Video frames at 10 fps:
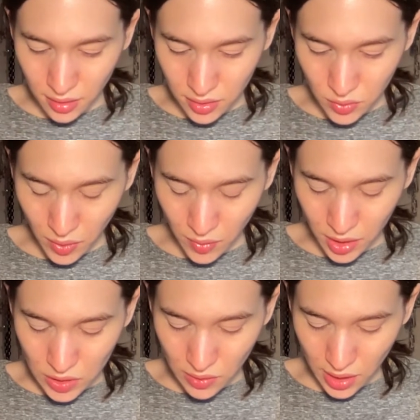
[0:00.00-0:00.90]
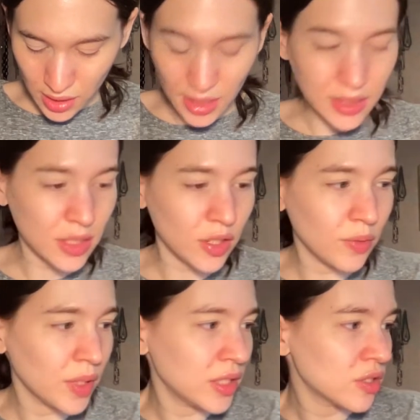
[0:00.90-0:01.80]
Do I want to do that? Yes, I do.
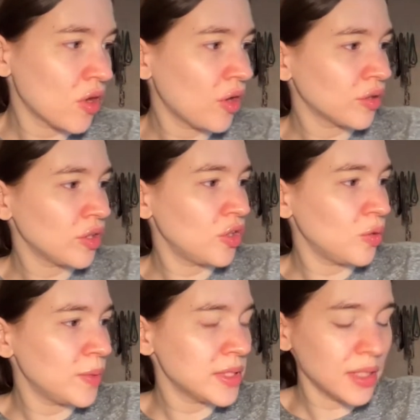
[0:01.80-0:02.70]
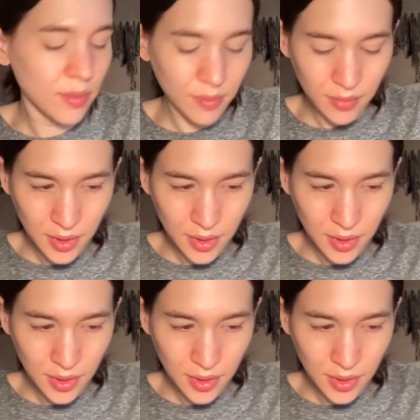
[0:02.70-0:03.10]
And it's called Cubism.